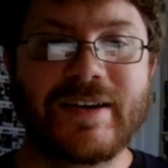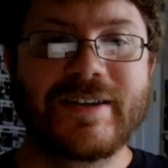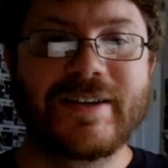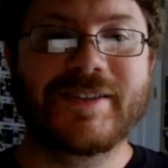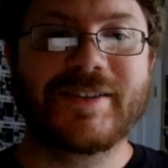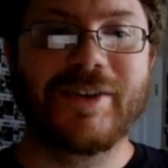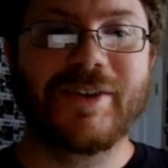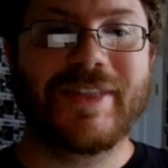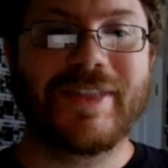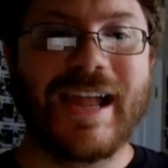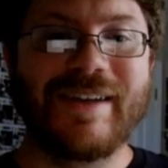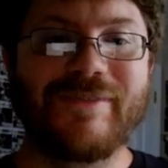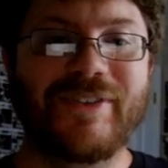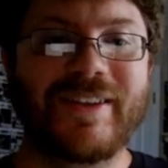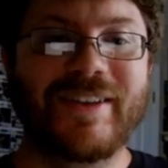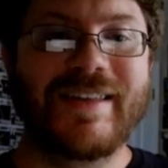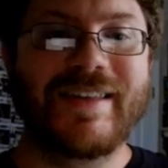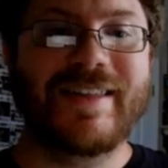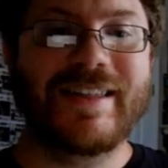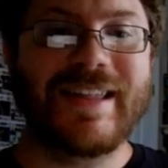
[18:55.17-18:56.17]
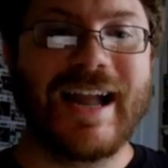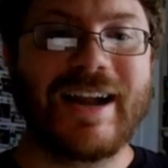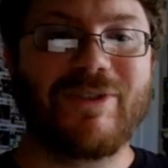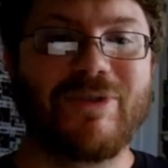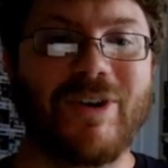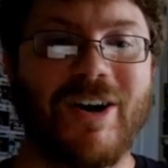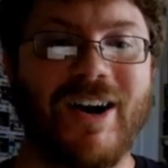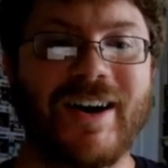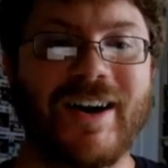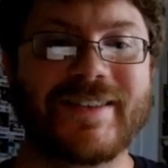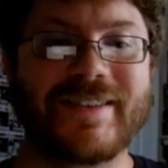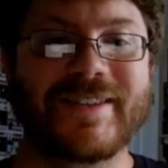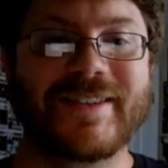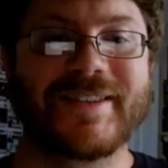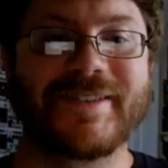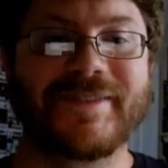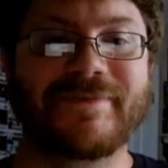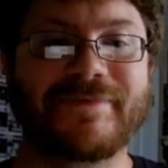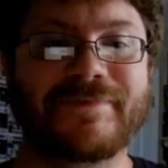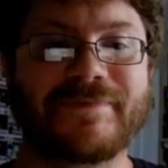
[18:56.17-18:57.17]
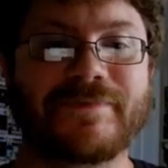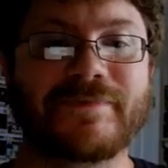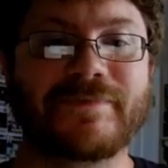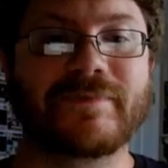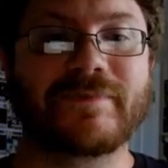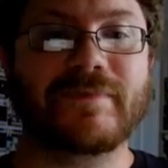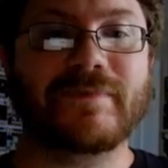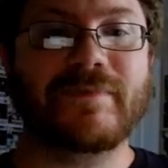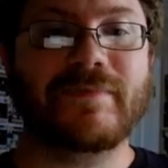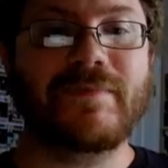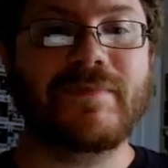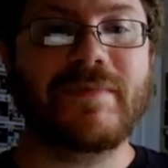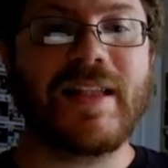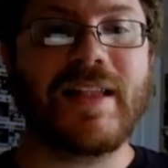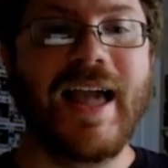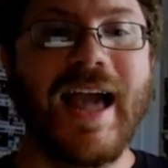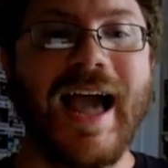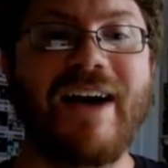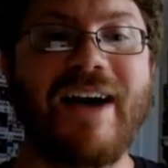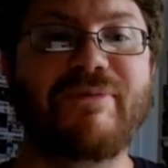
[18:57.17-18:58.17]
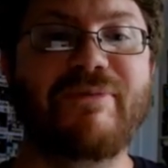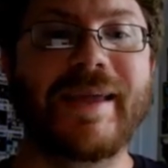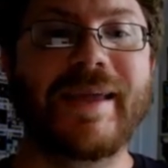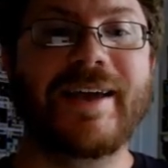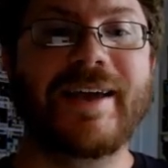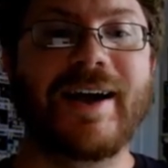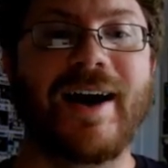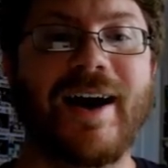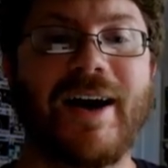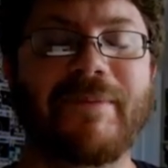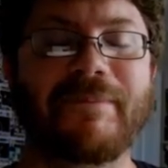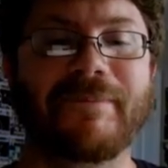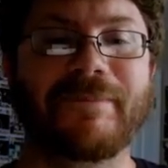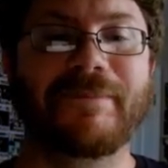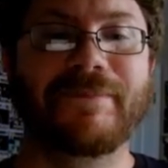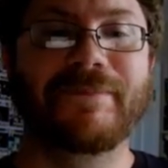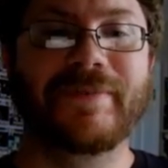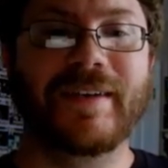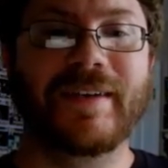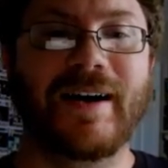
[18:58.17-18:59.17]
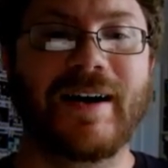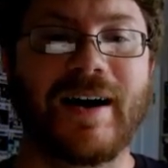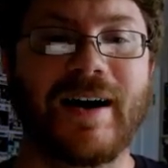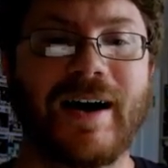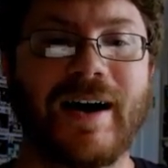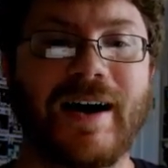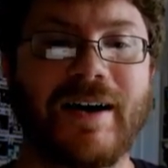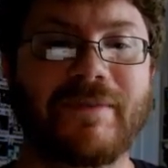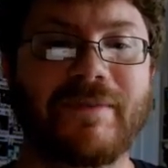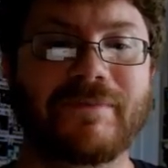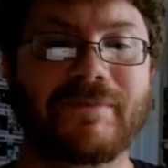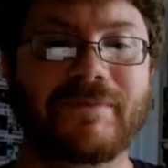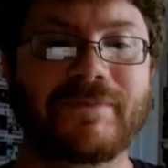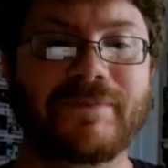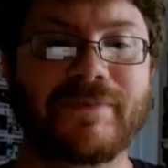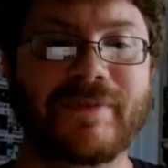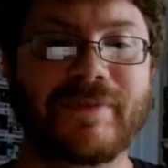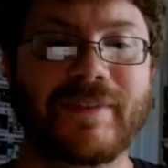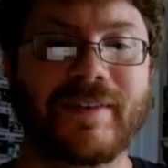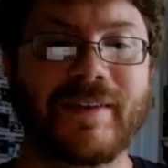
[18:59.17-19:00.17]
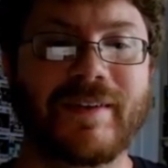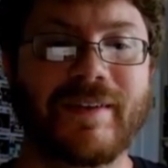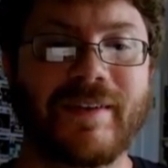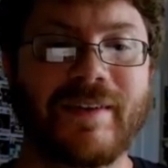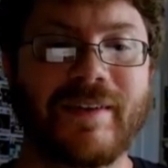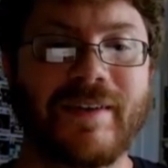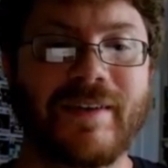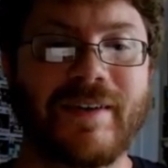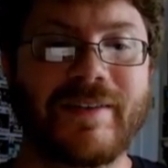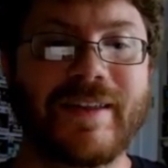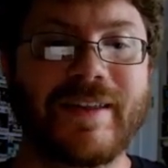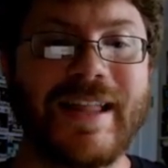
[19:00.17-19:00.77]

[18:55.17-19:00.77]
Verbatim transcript: So thankfully, the Necrons have become um, the